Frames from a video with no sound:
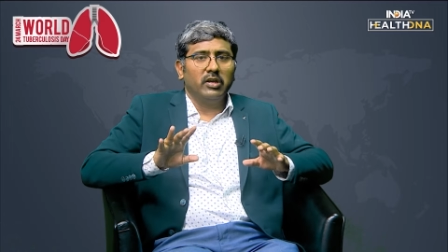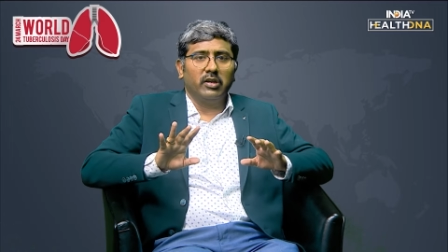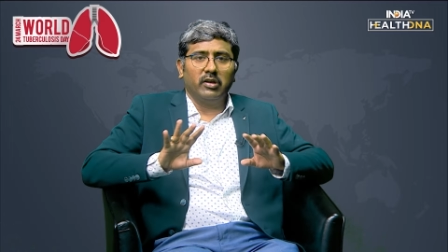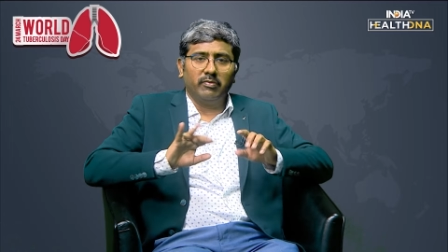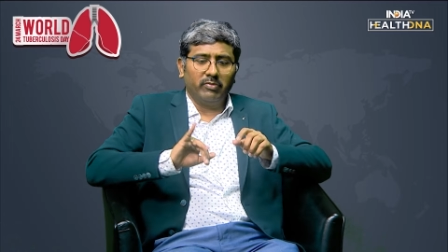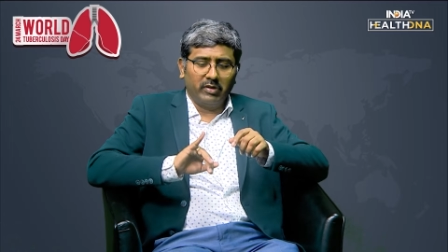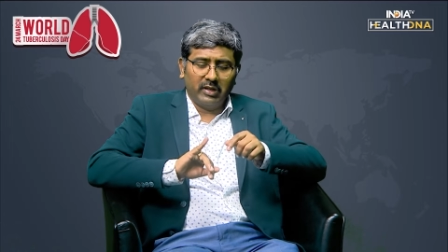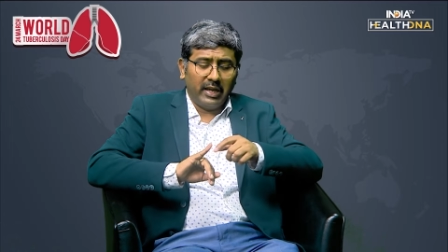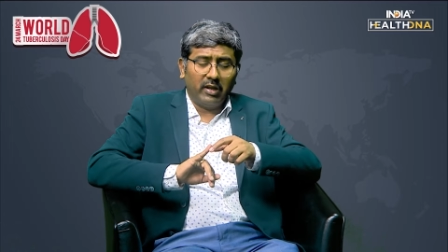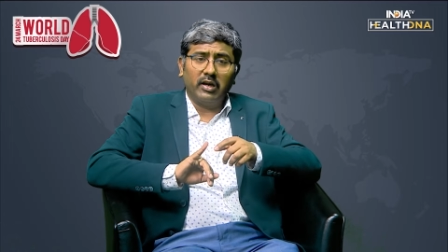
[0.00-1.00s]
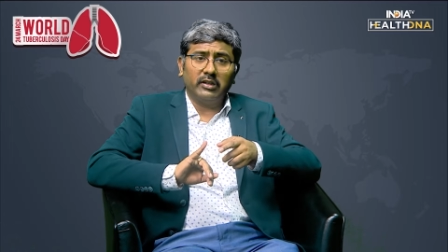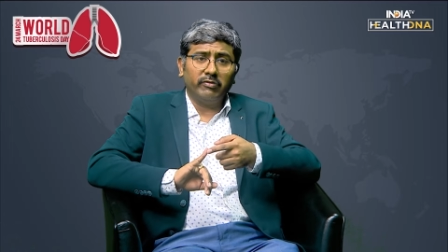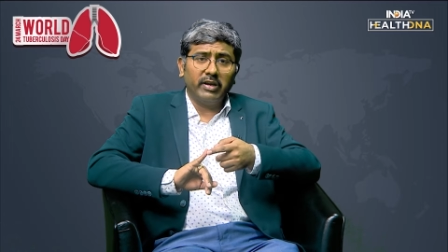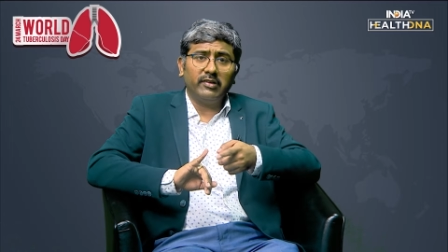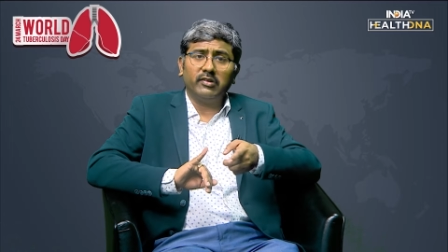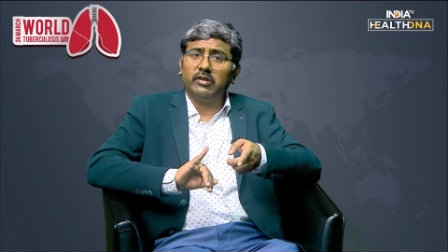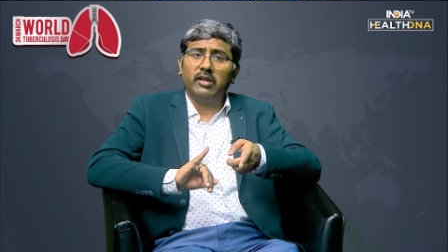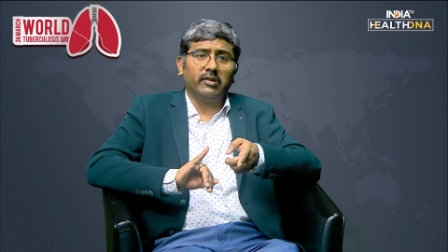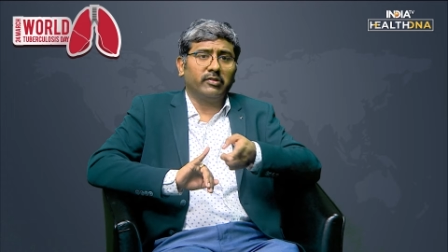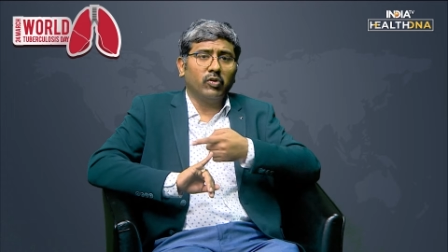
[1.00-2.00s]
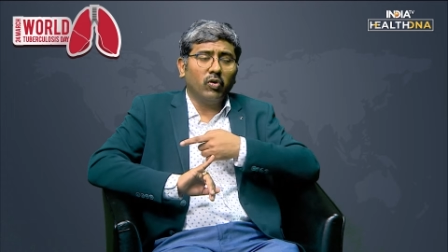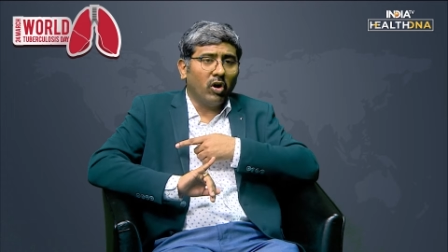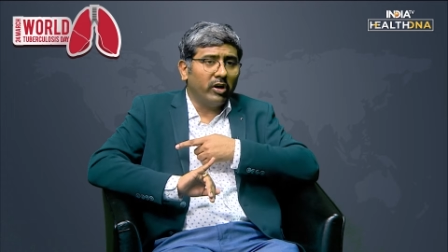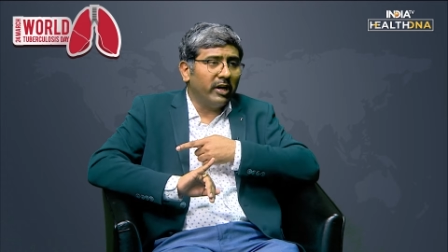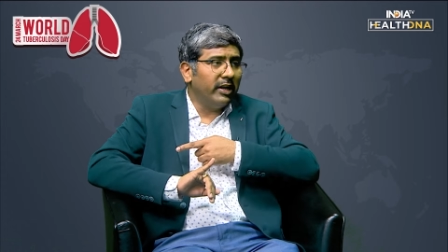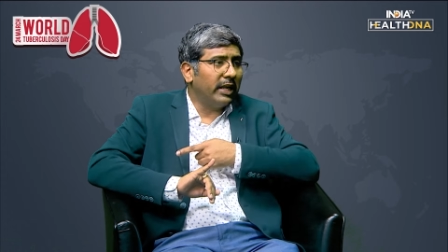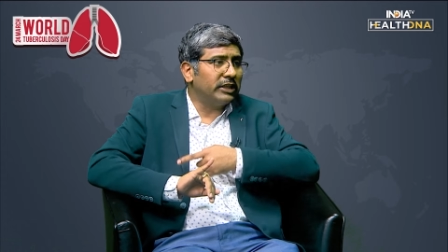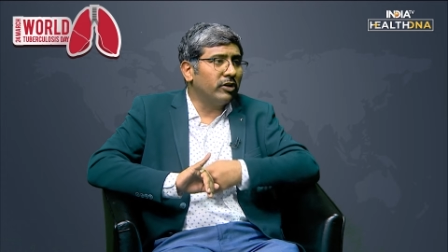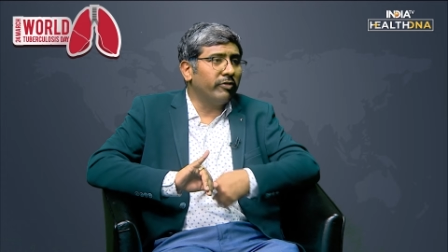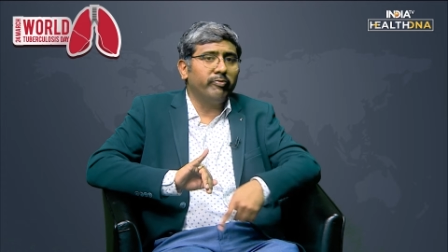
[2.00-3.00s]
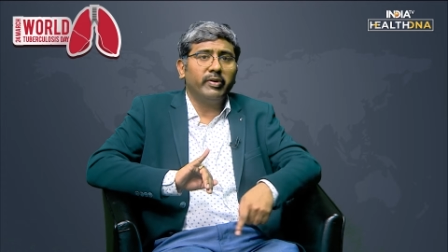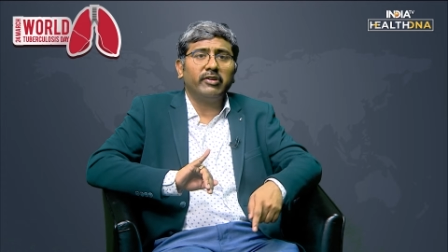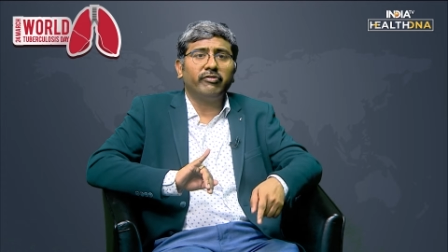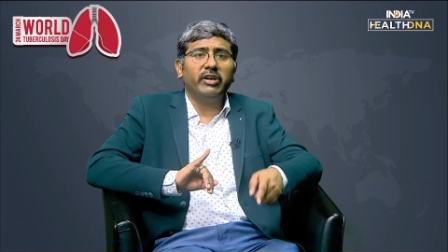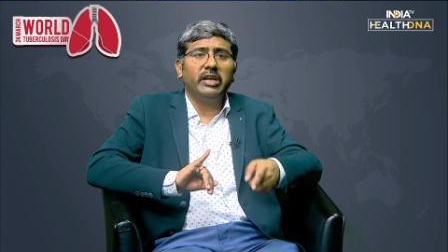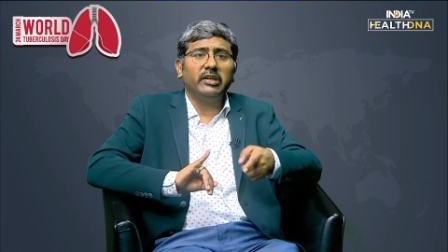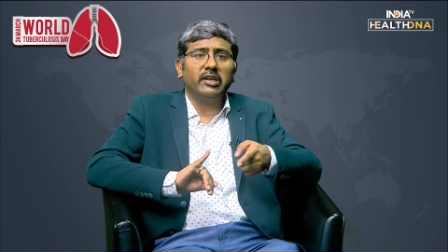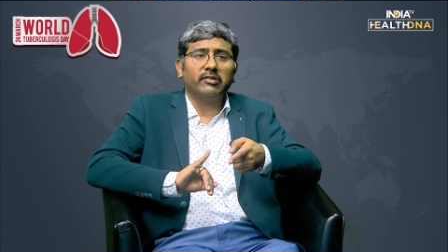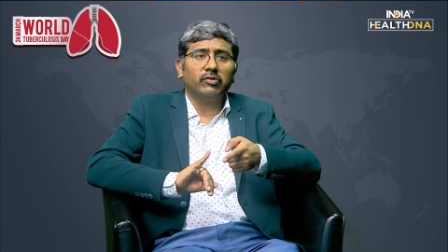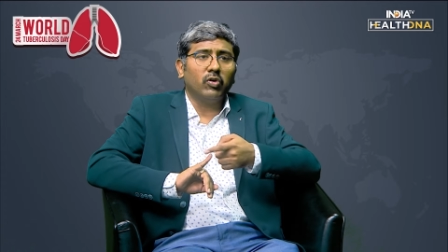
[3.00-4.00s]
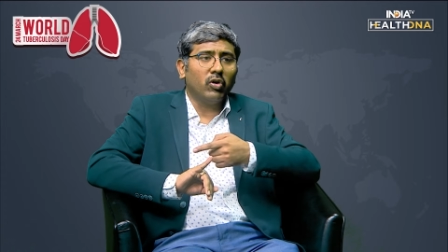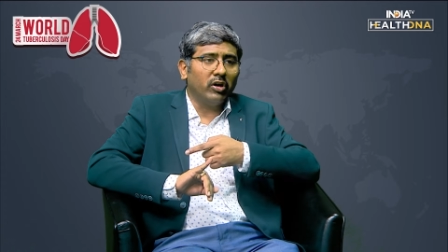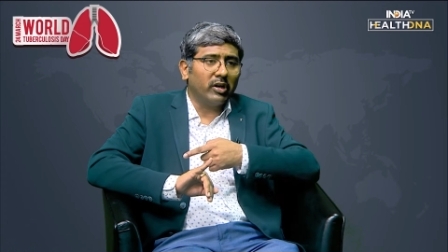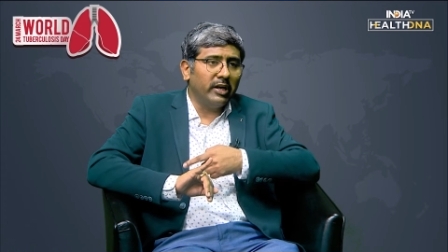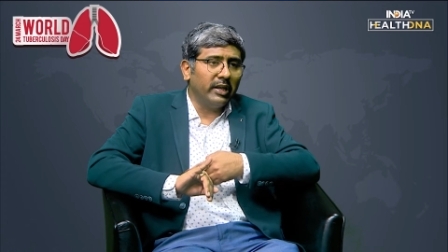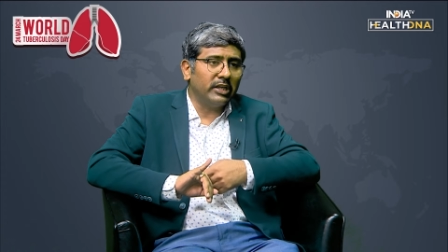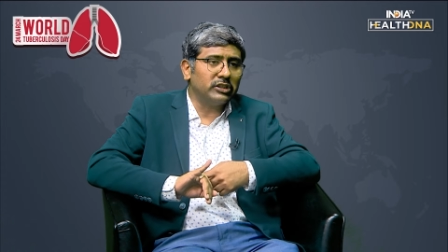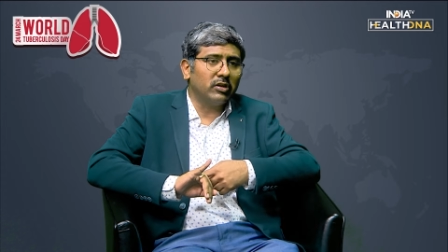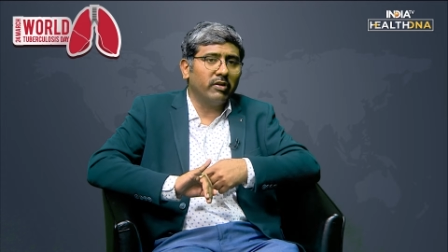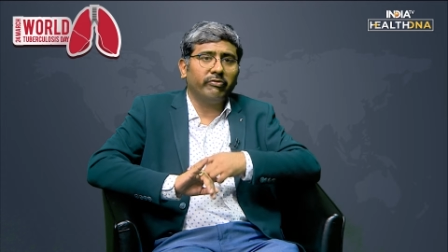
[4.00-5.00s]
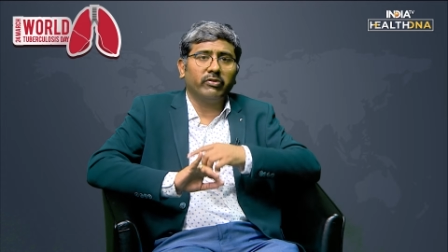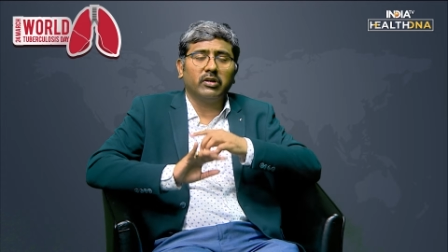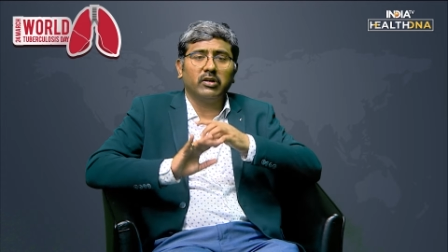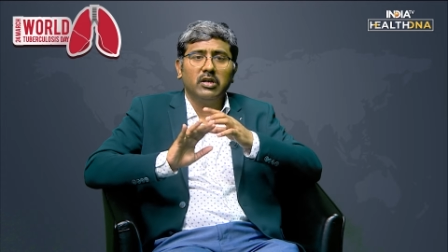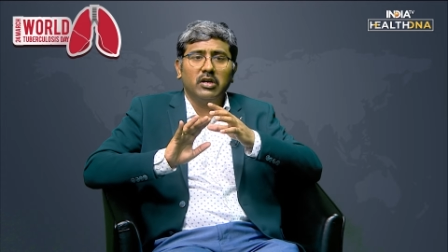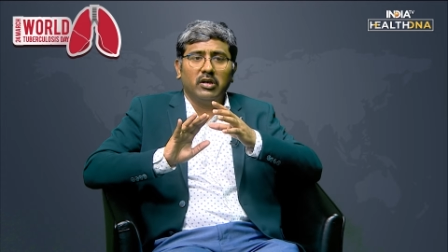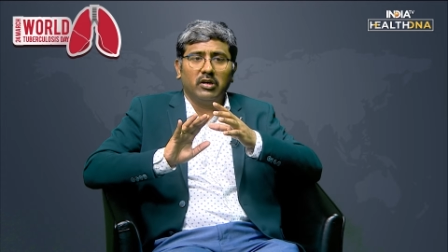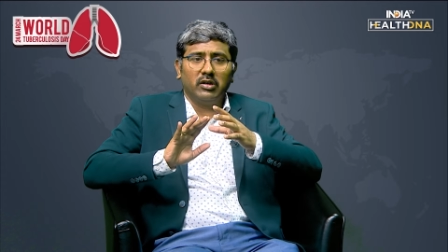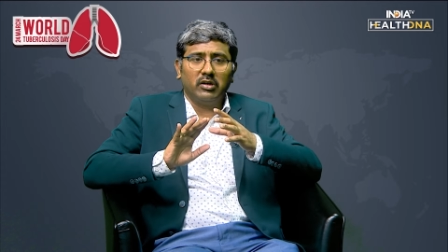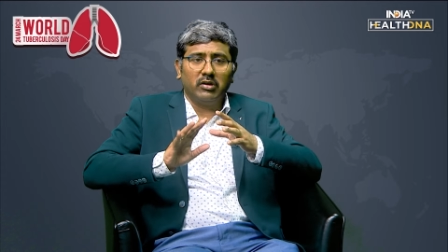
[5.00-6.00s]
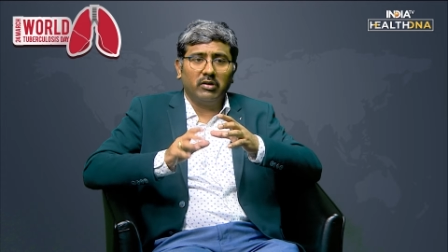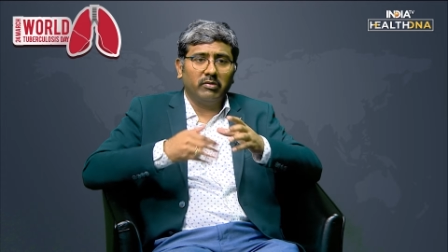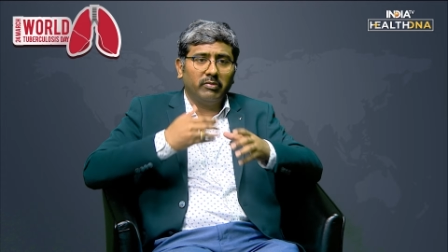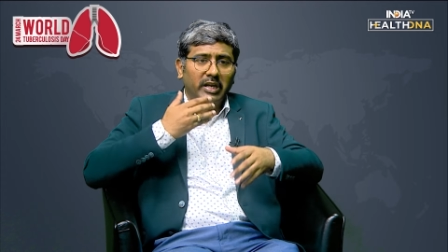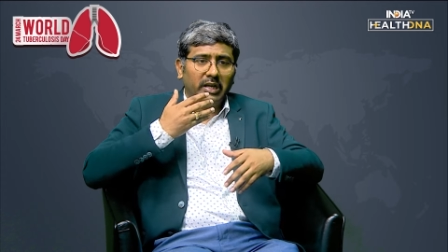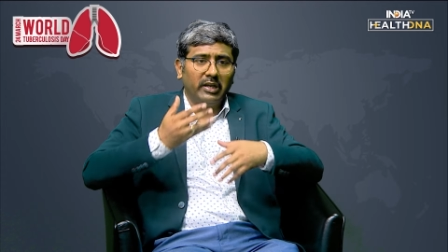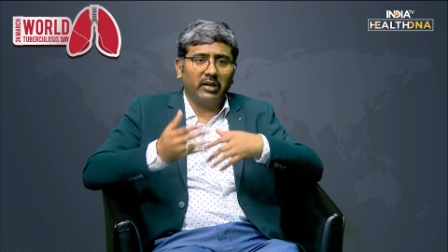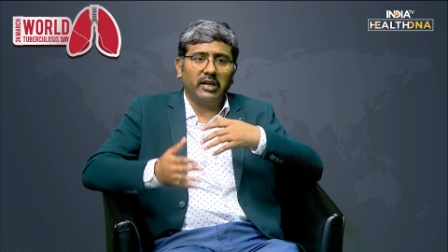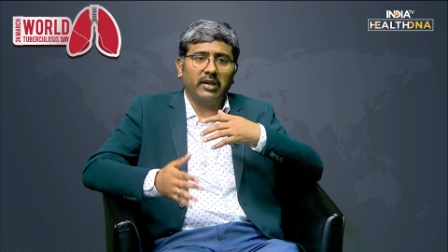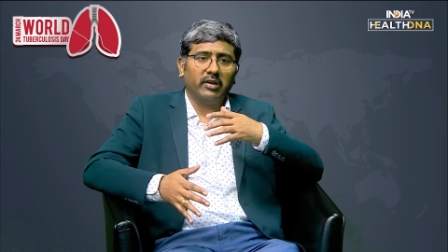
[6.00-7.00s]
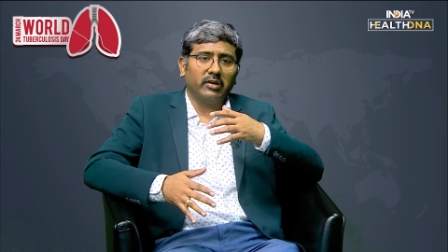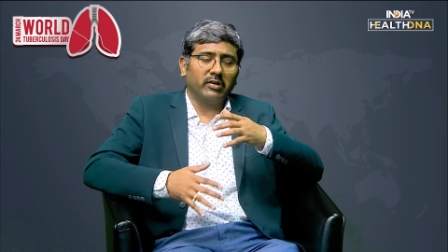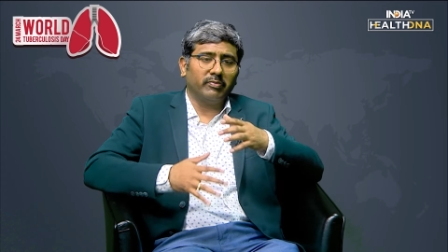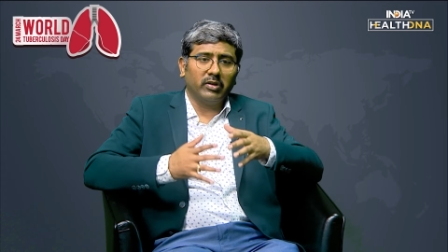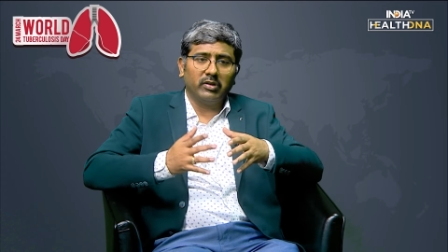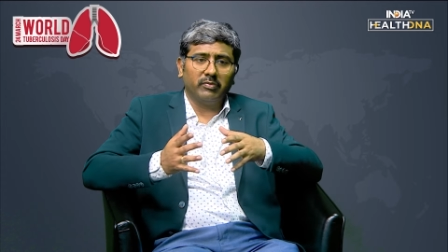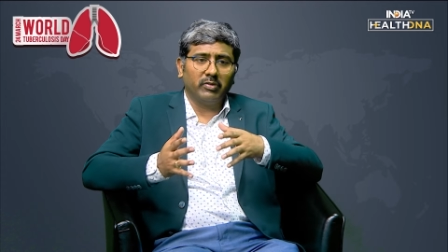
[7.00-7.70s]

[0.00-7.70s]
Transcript: uh, like otherwise there is no contraindication of breastfeeding, there is no contraindication of uh, uh, eating like uh, uh,